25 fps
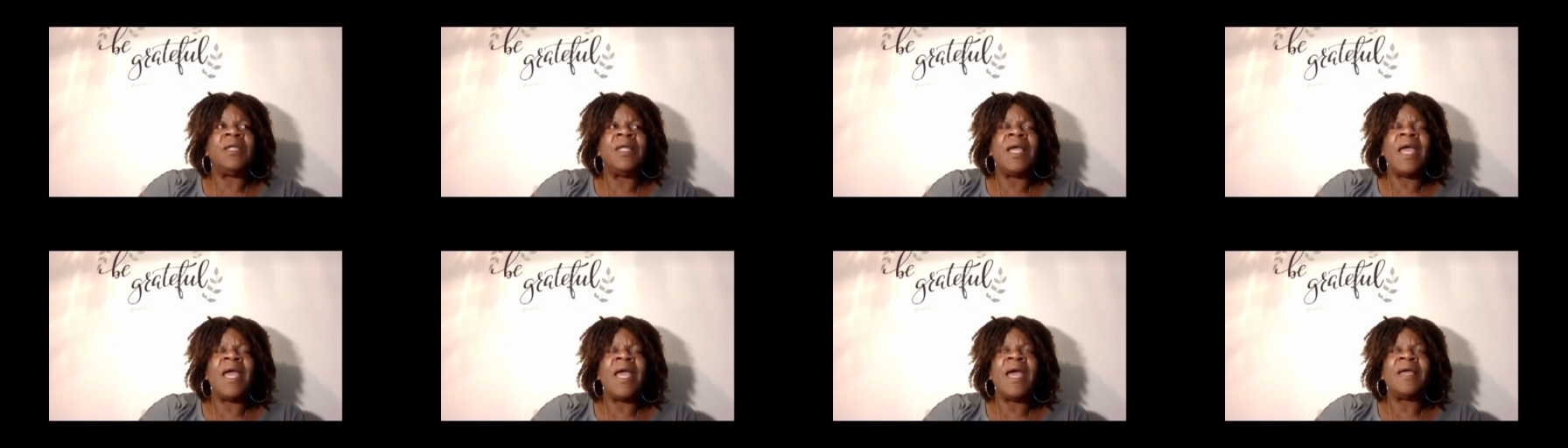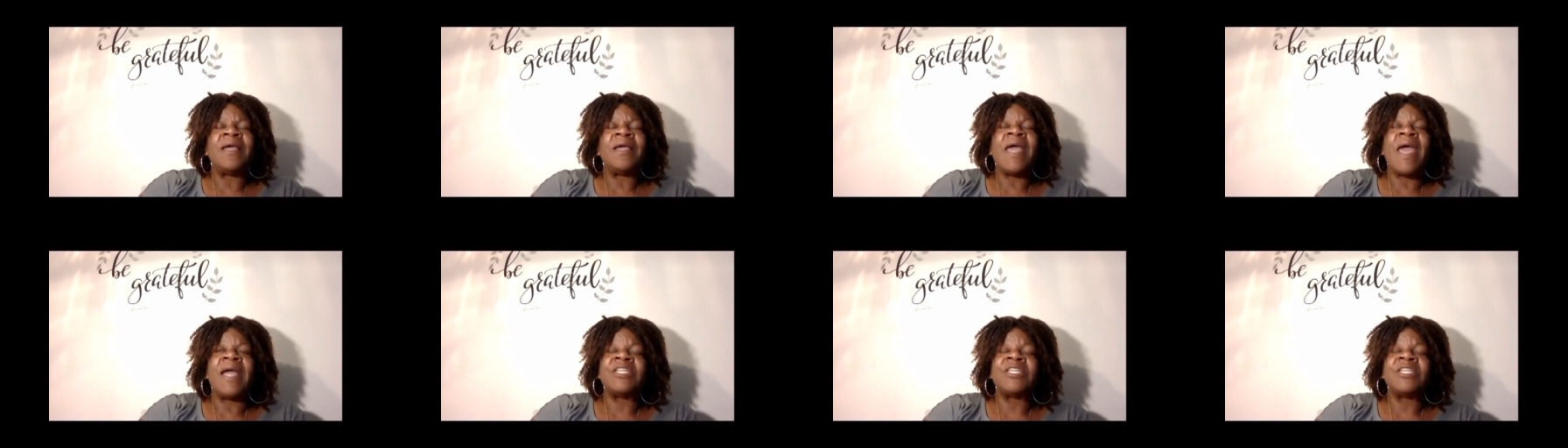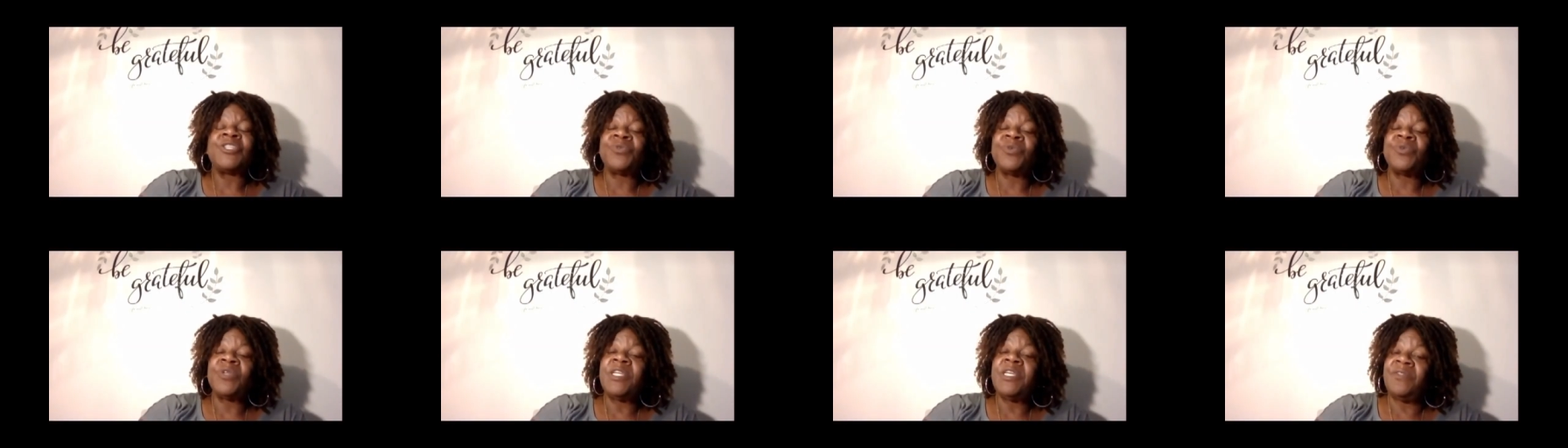
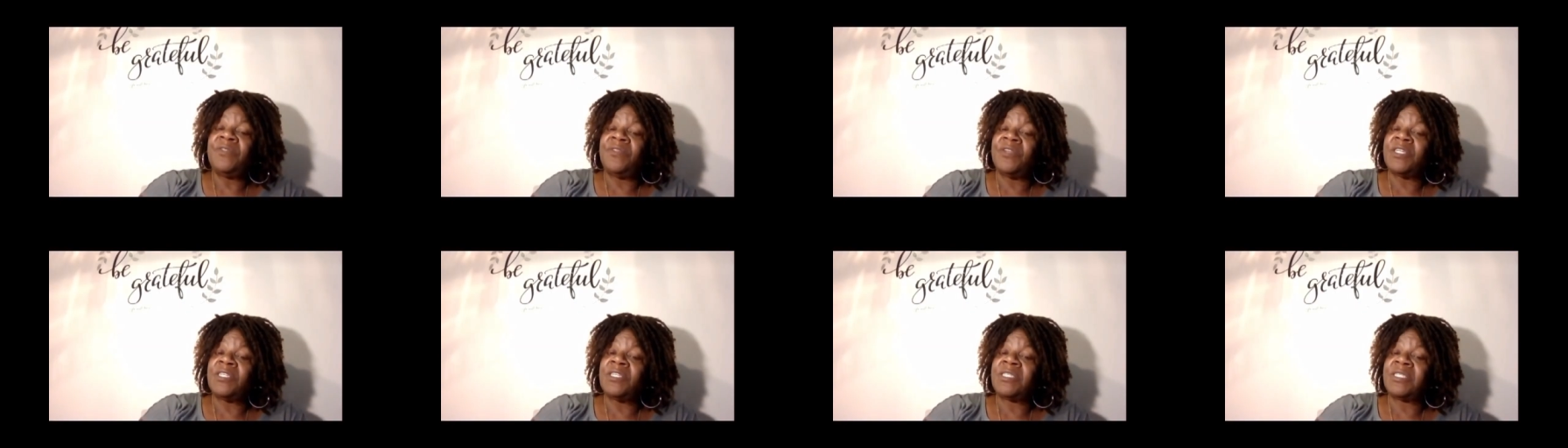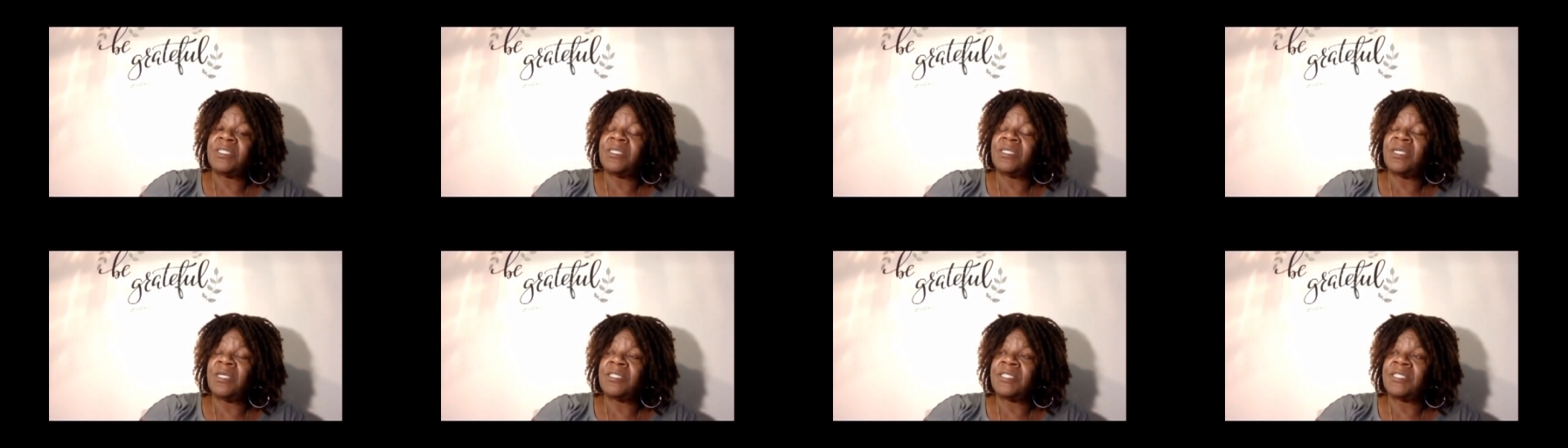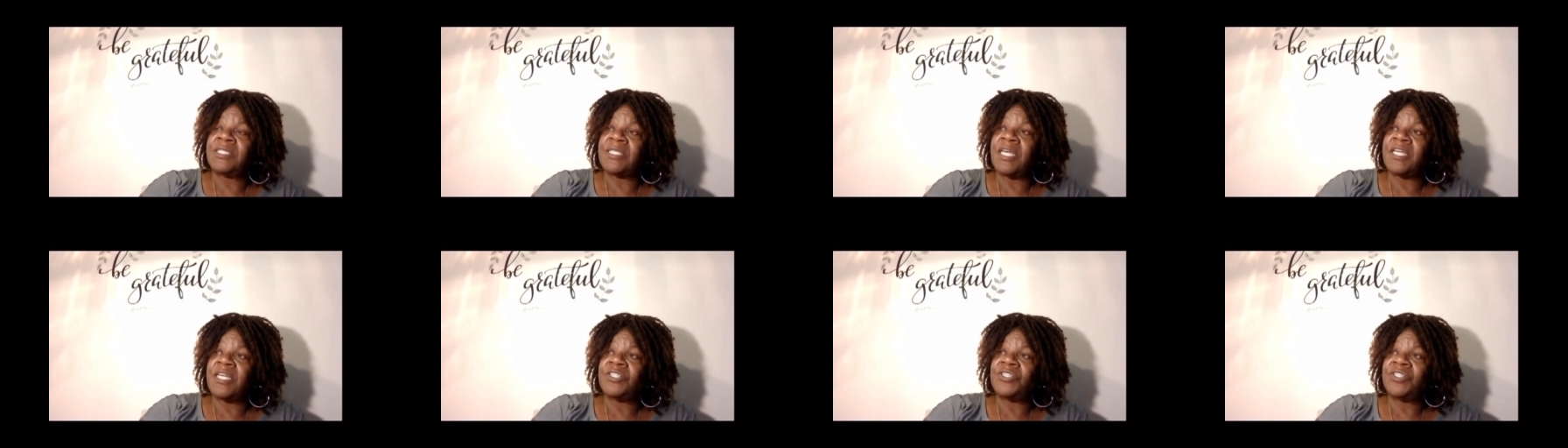actually this
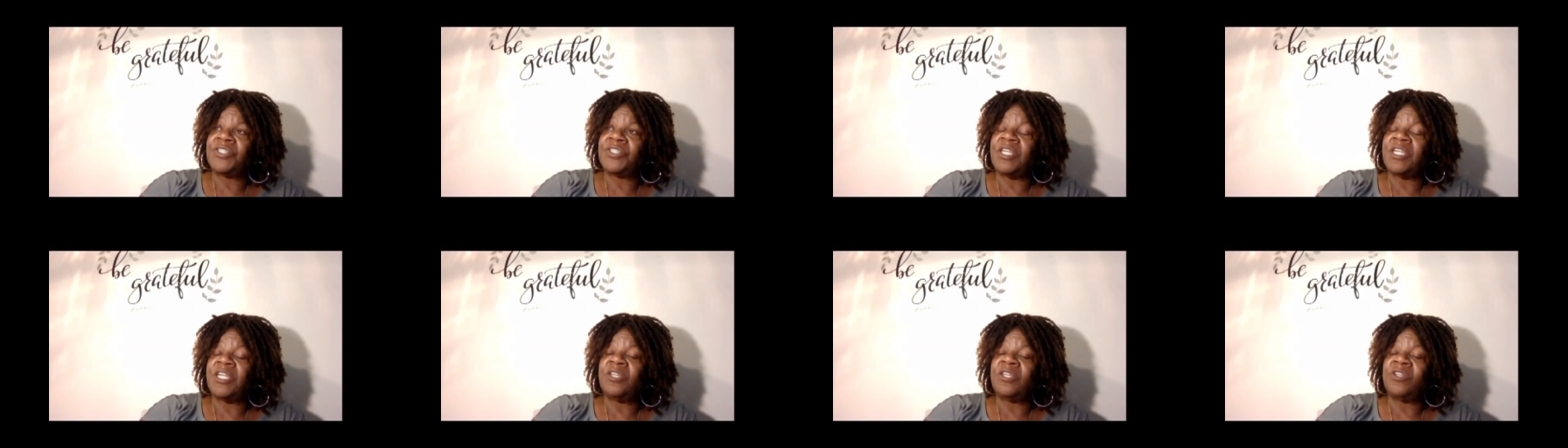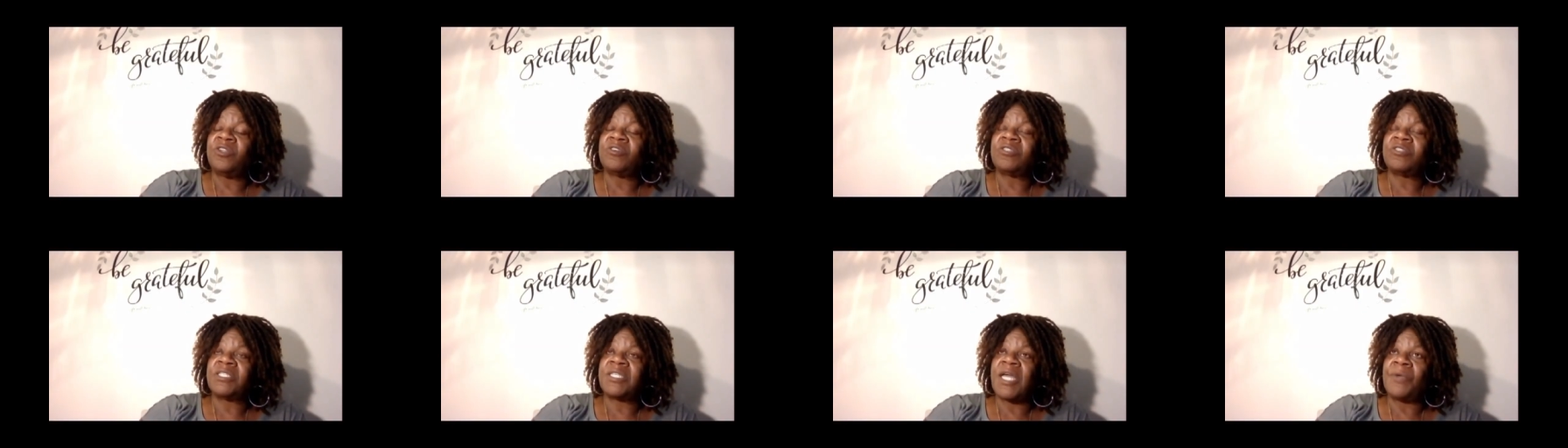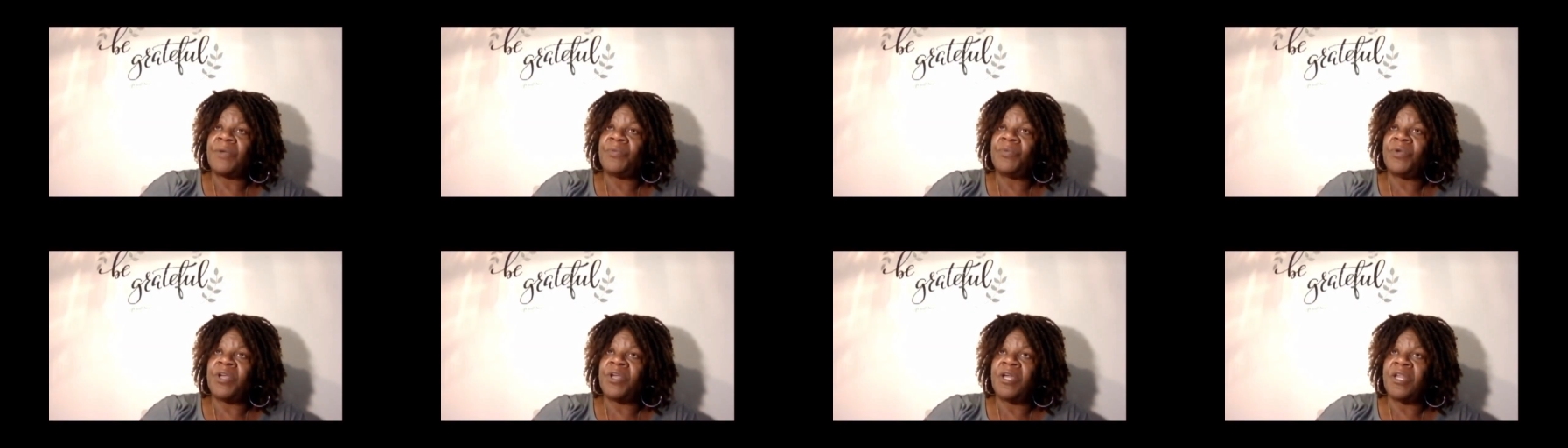session, it looks
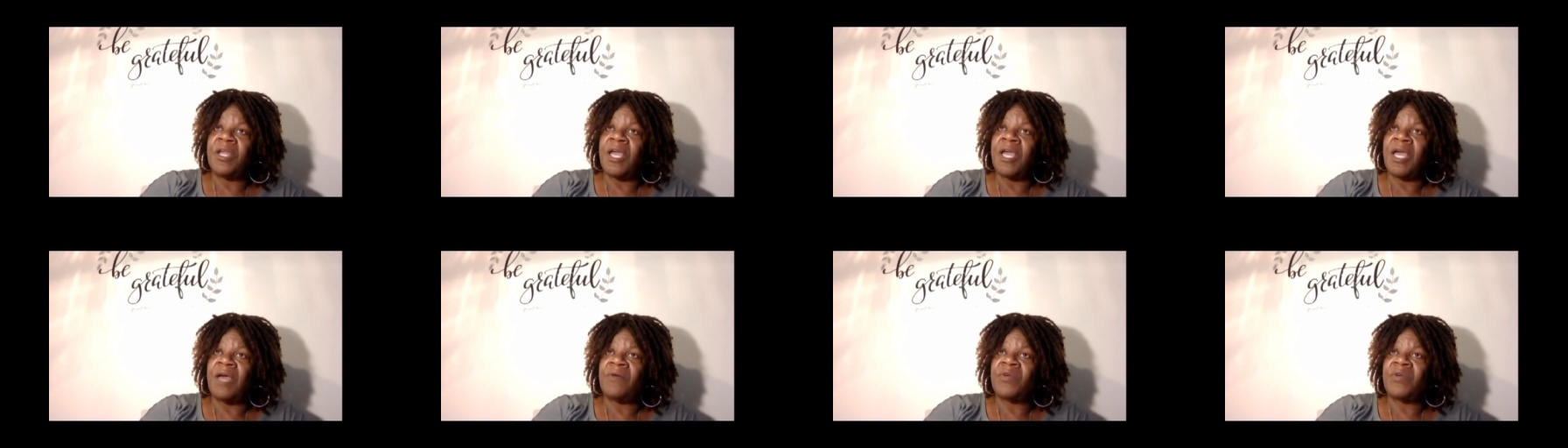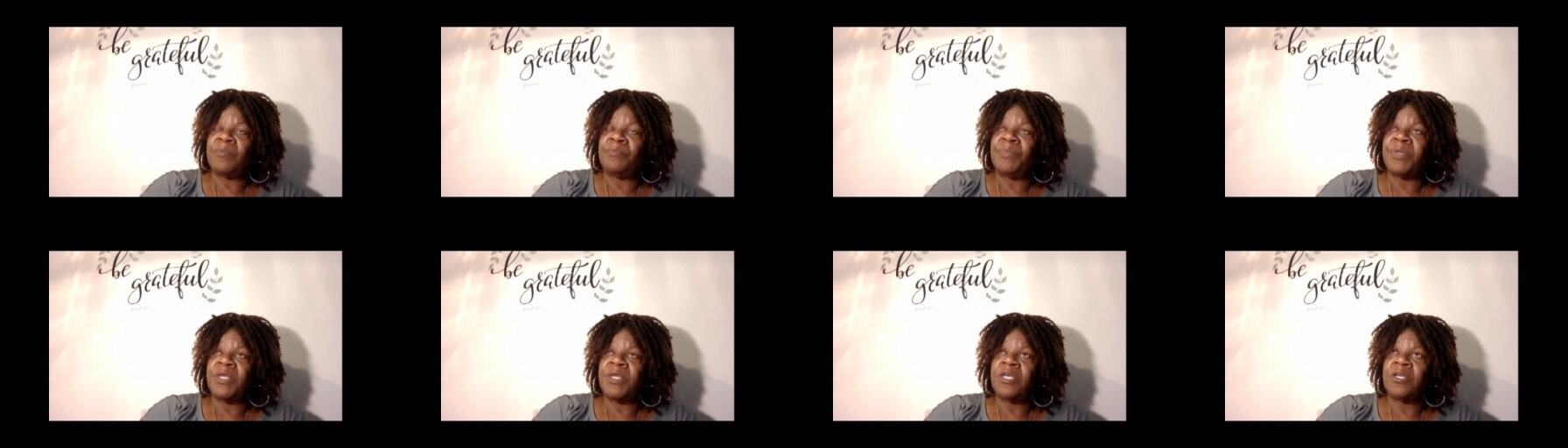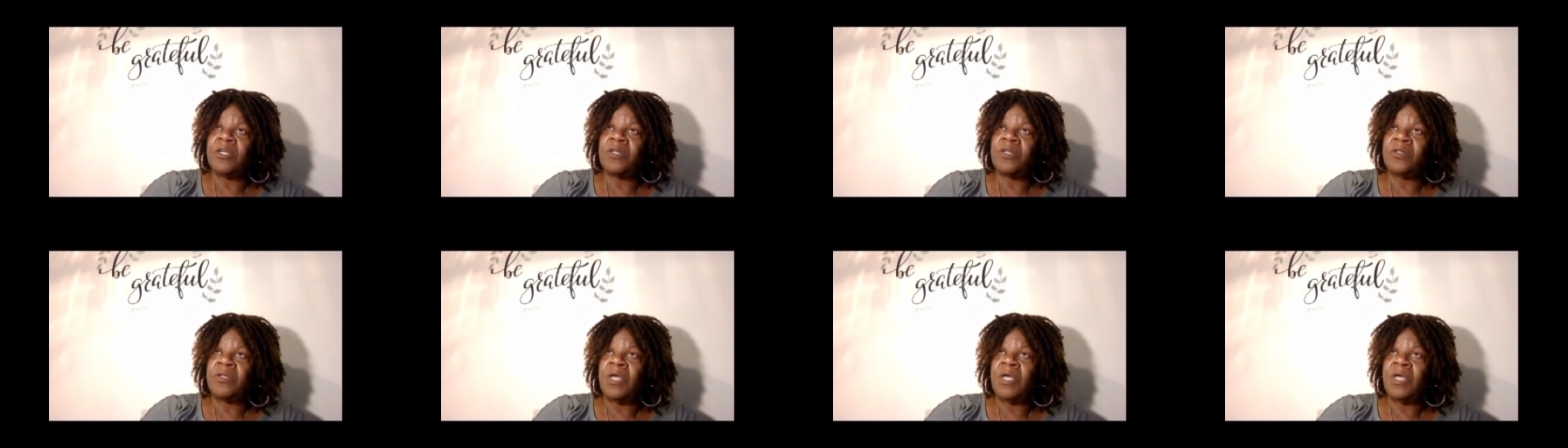like we're going to have a
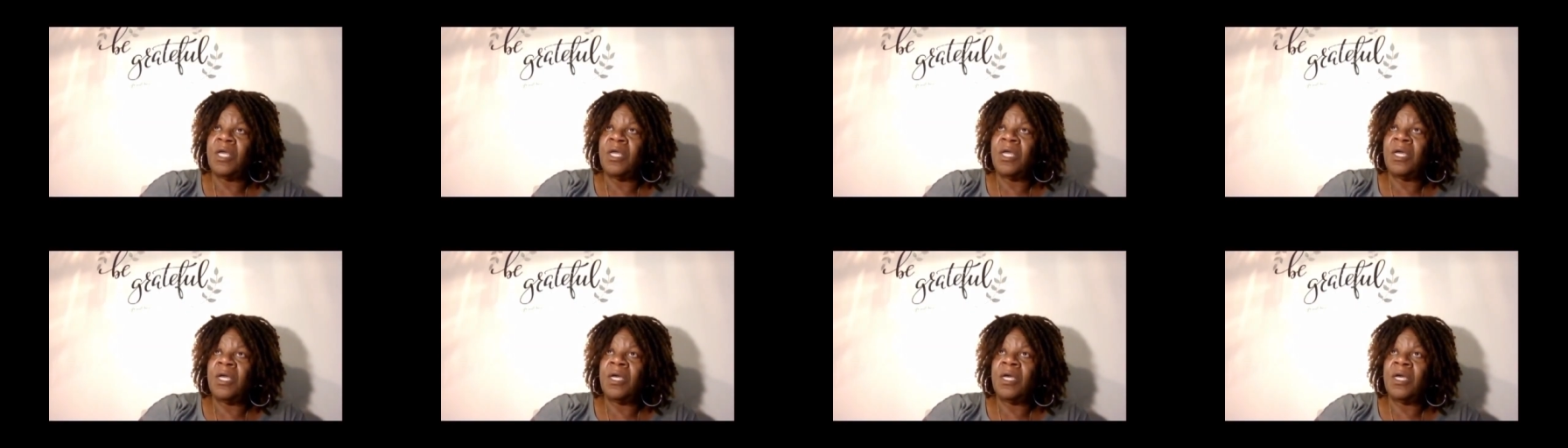bill.